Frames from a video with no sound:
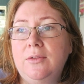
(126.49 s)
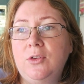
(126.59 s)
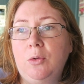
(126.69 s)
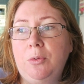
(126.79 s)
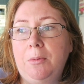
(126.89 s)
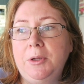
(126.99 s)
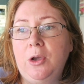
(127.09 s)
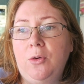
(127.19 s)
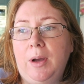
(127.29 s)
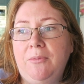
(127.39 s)
So I'll probably
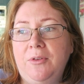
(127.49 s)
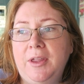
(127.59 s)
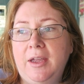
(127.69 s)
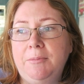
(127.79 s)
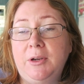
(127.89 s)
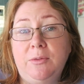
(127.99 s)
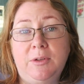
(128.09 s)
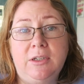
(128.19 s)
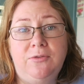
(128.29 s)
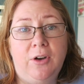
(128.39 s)
go up for that, because we
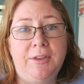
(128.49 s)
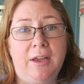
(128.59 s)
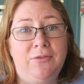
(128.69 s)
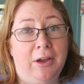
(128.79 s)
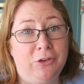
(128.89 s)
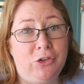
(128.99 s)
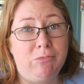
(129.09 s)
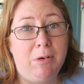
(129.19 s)
did find that voucher.